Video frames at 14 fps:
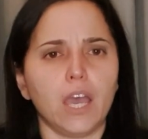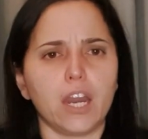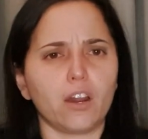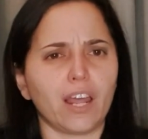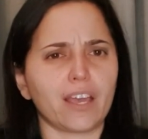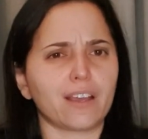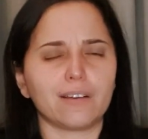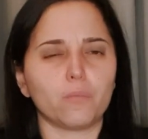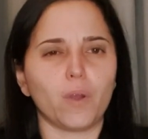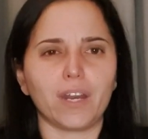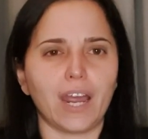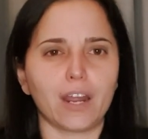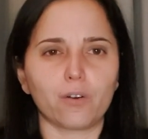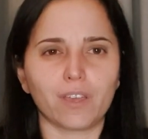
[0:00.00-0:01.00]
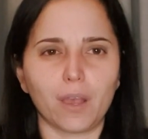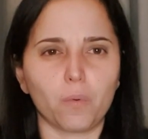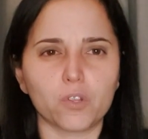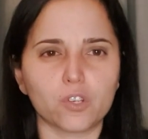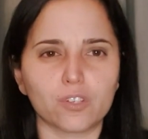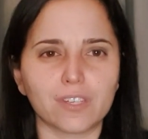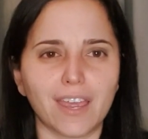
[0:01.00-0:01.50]
And you're like, wait, I don't get
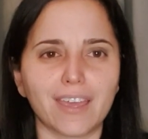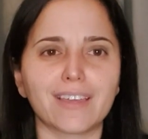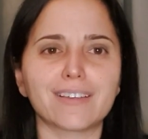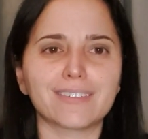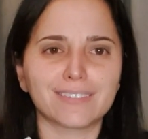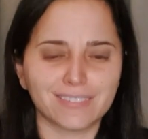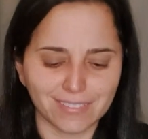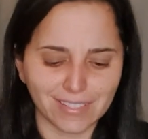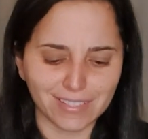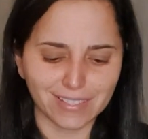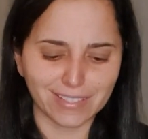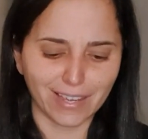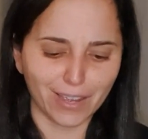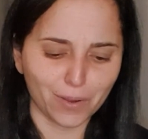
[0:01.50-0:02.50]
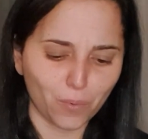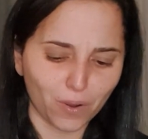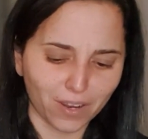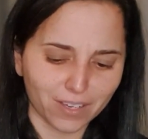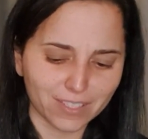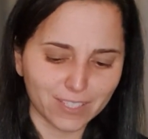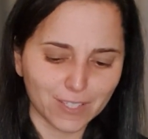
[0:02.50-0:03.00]
what you're saying. This is how it
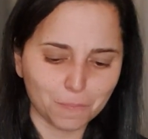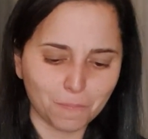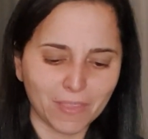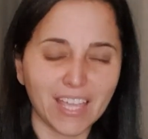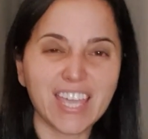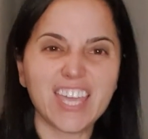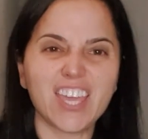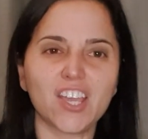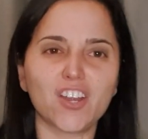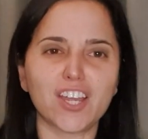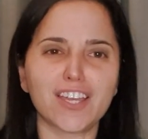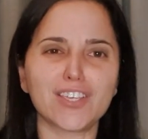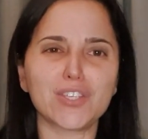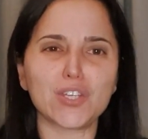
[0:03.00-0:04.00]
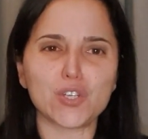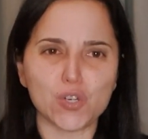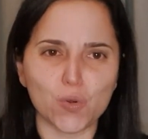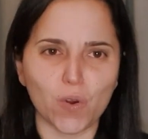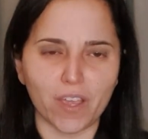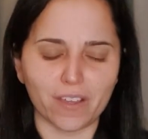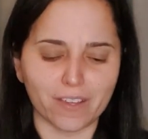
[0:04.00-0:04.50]
works. Here is the
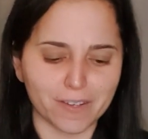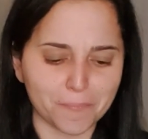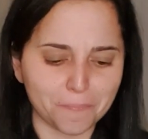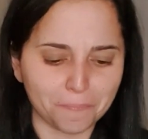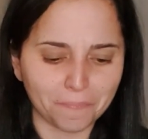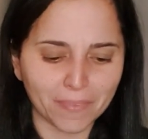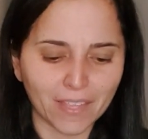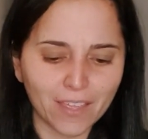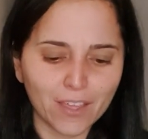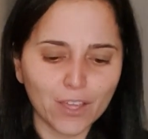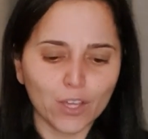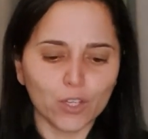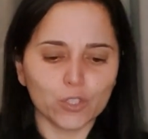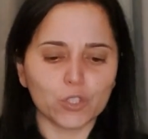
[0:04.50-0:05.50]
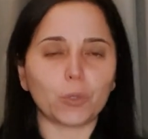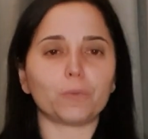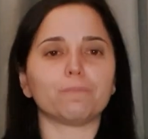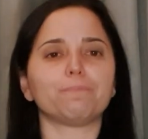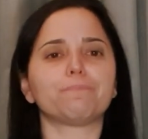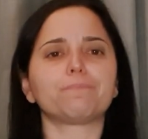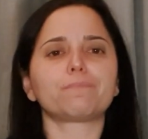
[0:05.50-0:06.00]
trick.
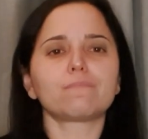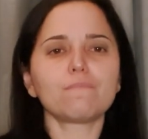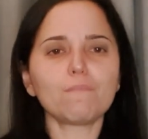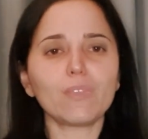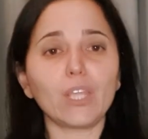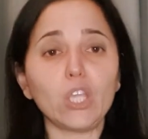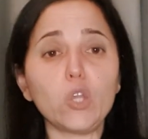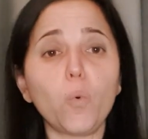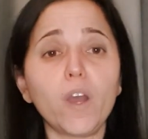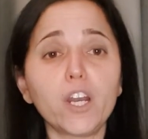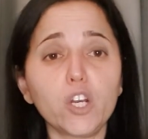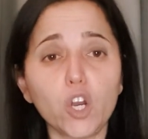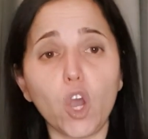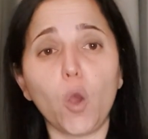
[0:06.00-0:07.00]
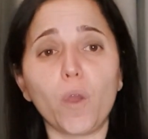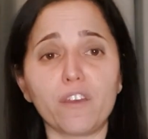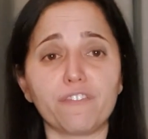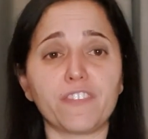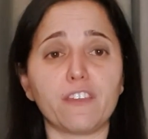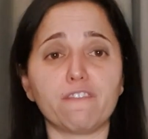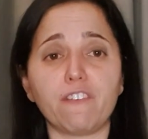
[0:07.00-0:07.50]
So you want to know
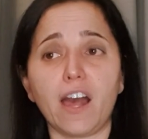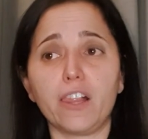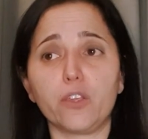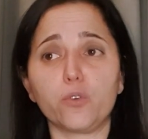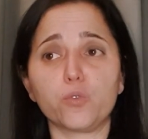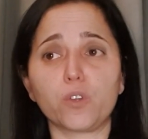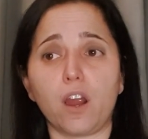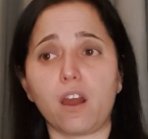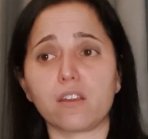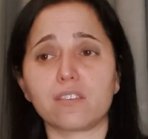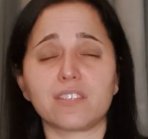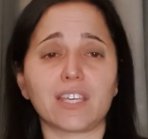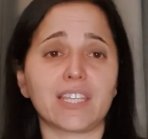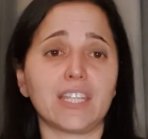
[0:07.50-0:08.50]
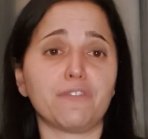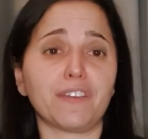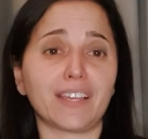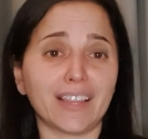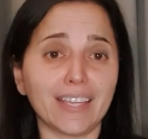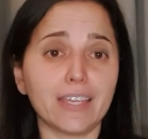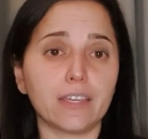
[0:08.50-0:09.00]
if the values are
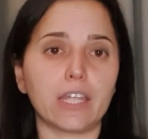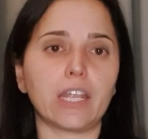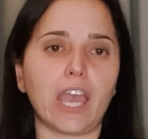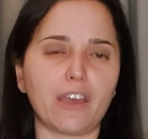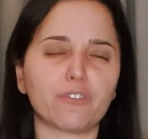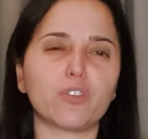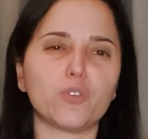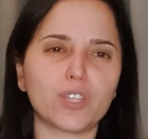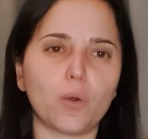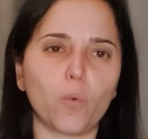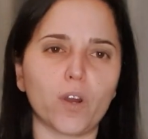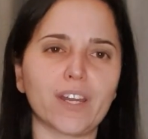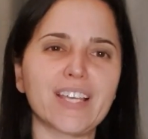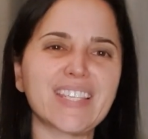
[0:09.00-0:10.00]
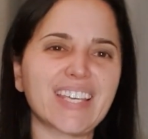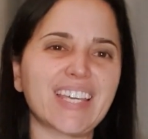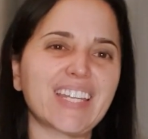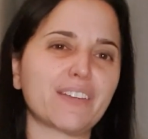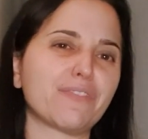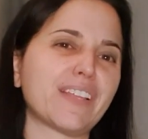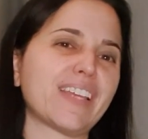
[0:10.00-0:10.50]
significantly, and you have to use that word,
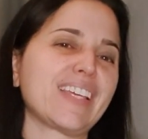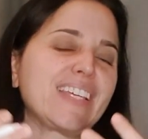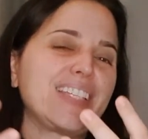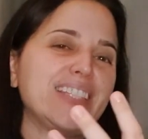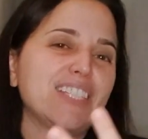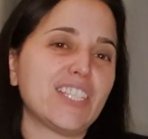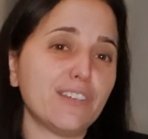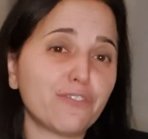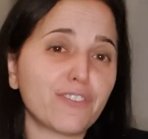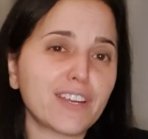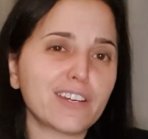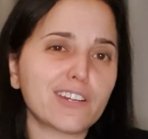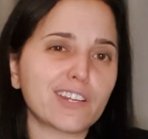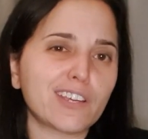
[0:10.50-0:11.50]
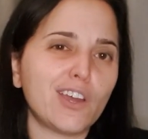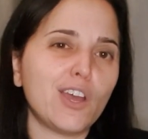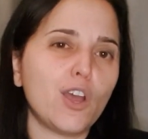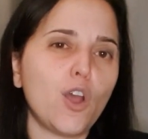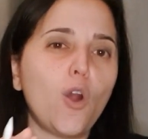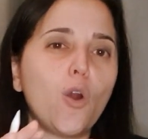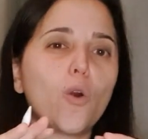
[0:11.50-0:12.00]
significantly different
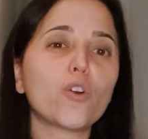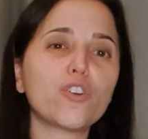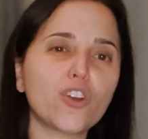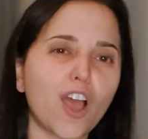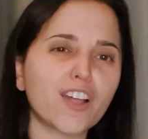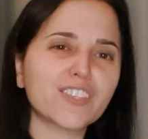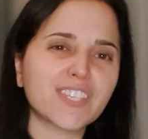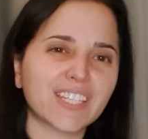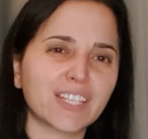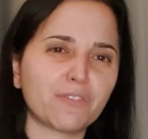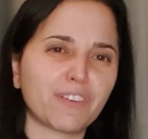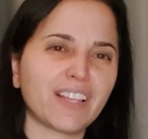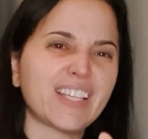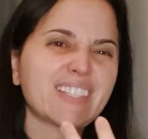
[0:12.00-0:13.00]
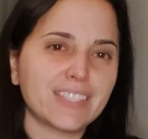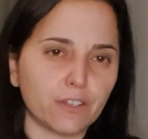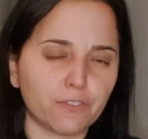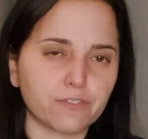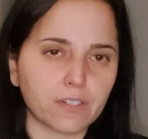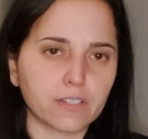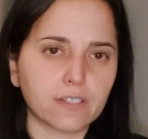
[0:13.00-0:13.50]
or not significantly
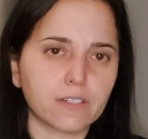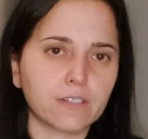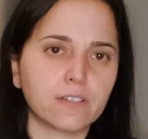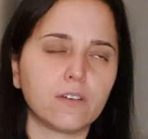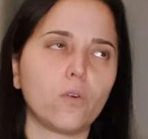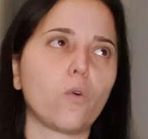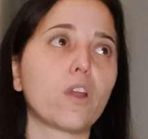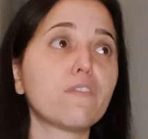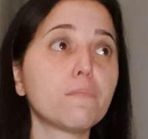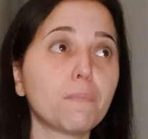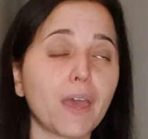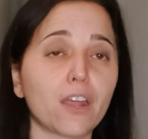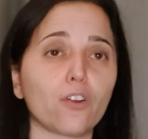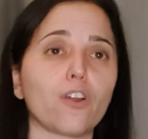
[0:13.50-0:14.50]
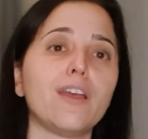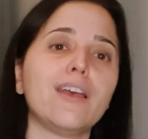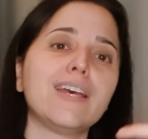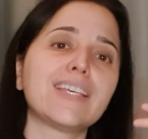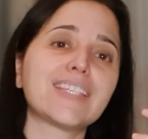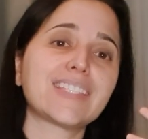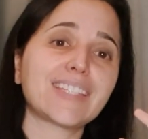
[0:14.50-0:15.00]
different. Or even
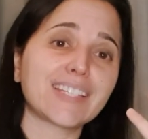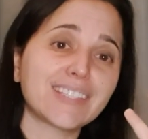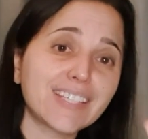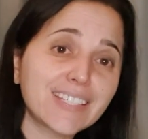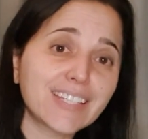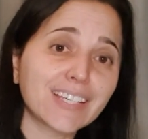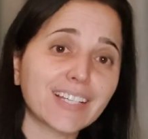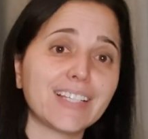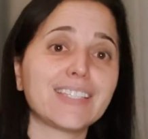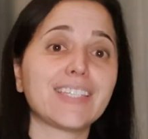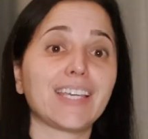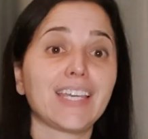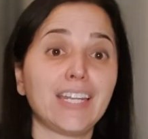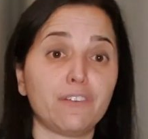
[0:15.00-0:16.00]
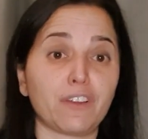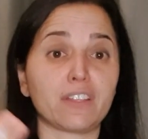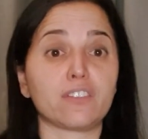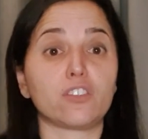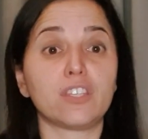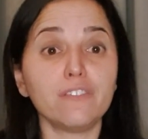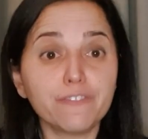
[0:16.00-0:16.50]
better, statistically
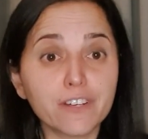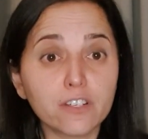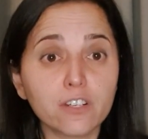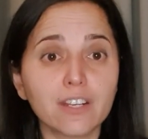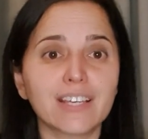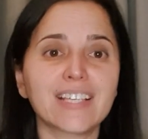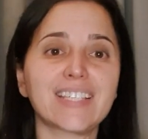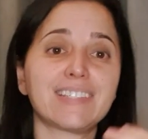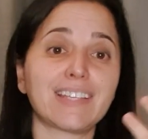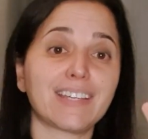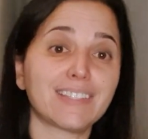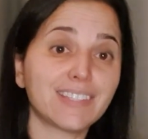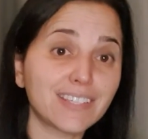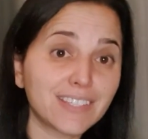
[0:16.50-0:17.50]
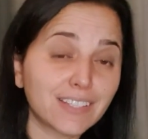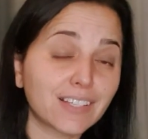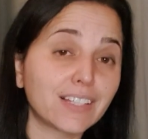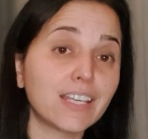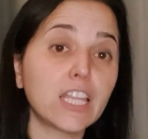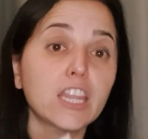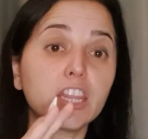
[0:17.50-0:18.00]
significant different,
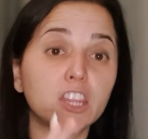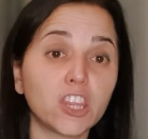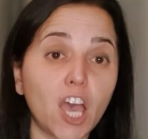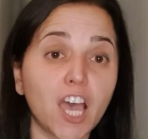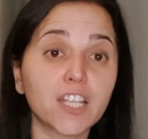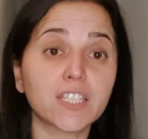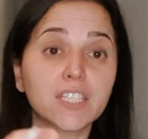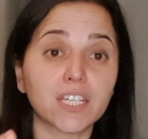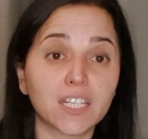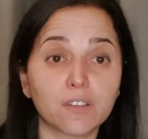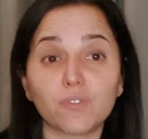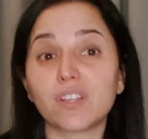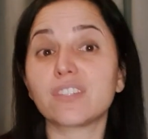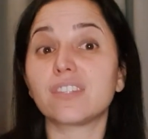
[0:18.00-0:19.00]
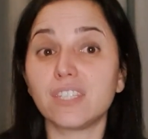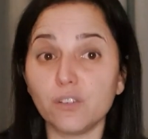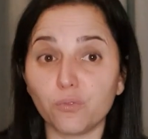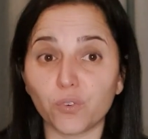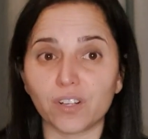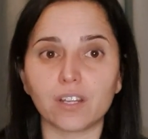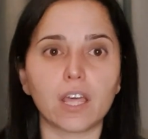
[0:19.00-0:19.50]
statistically not significant
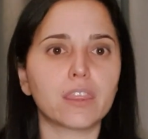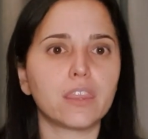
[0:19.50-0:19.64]
different.